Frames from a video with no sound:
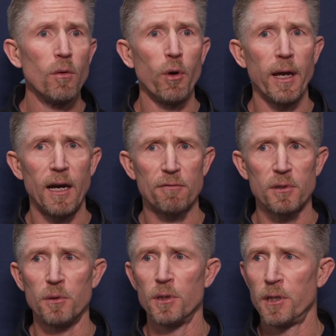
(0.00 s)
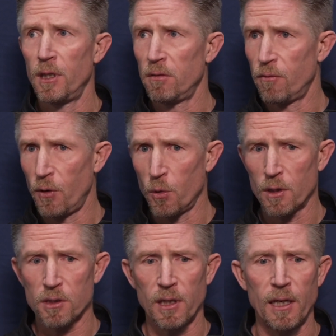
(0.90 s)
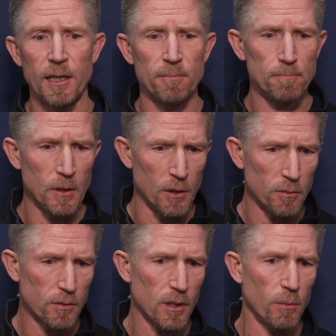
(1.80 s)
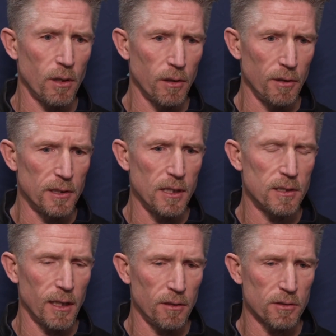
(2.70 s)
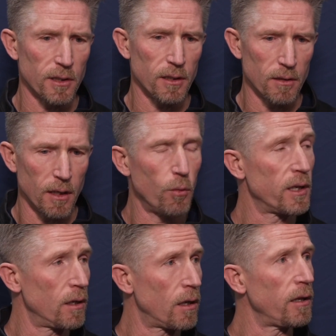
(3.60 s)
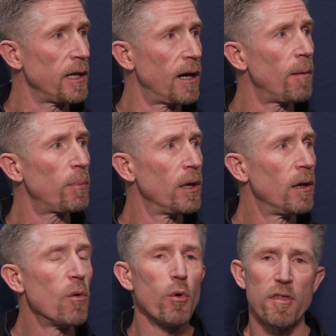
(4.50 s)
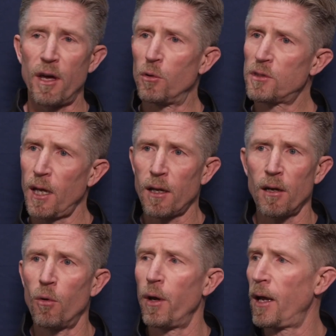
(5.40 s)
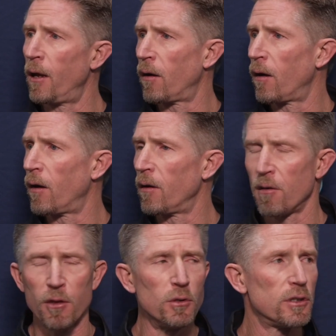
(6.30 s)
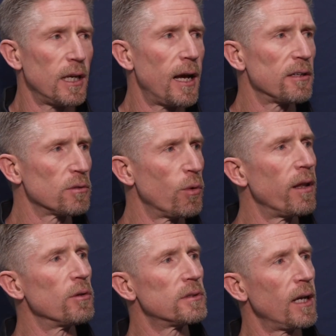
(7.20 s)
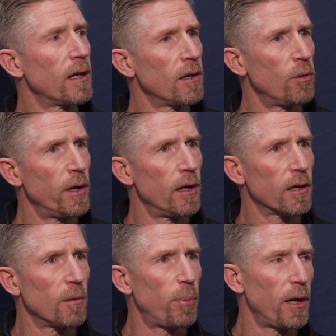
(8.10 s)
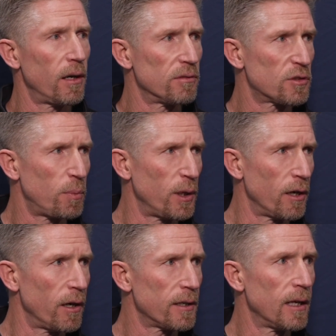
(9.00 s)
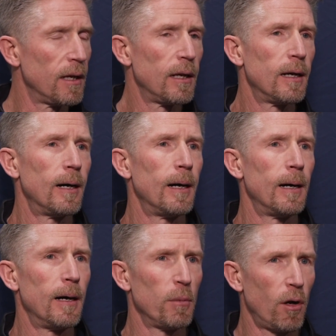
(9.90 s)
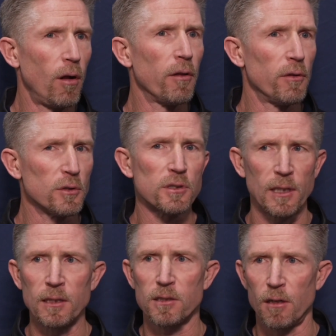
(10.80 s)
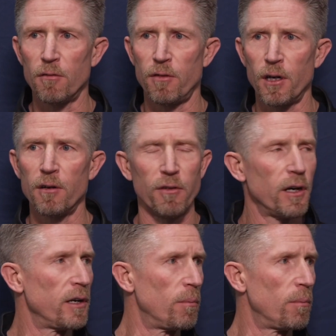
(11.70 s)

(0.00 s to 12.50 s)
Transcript: we have to really focus on you know some of the little details that that we can clean up without taking away our enthusiasm, without taking away our competitive spirit, um, and all of those things that are very very